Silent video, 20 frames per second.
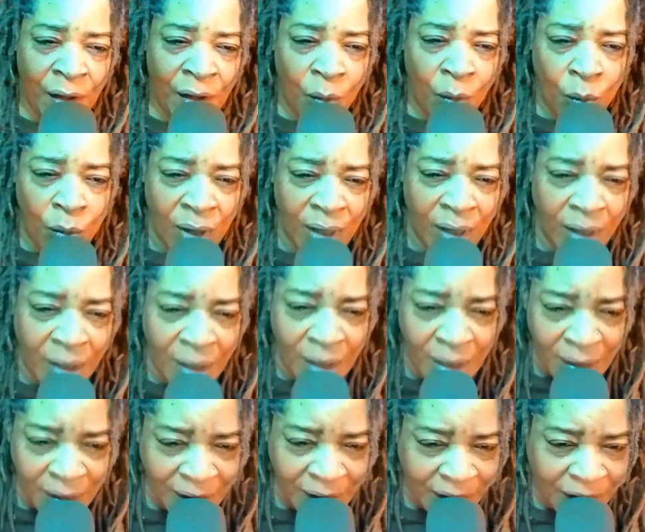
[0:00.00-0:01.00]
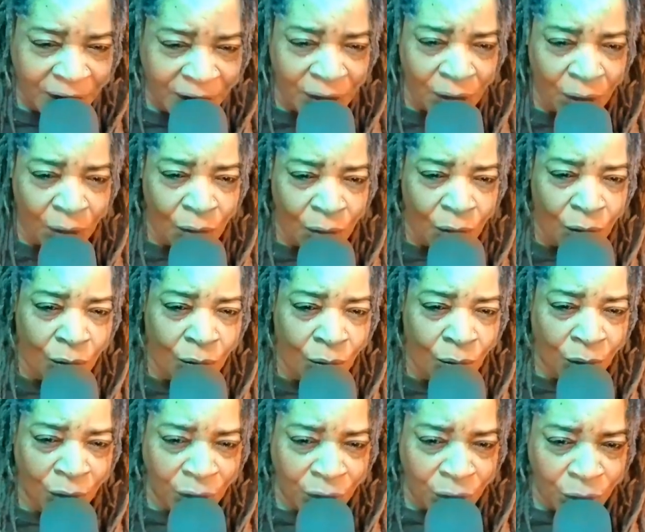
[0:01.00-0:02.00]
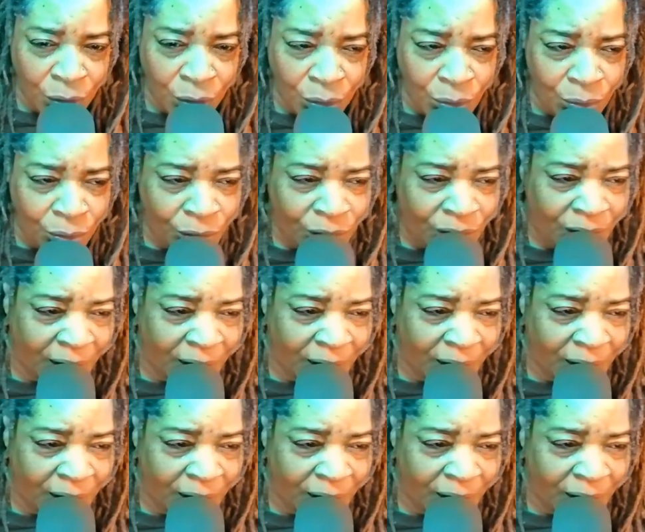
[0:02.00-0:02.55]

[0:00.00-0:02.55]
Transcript: when guns she owned were used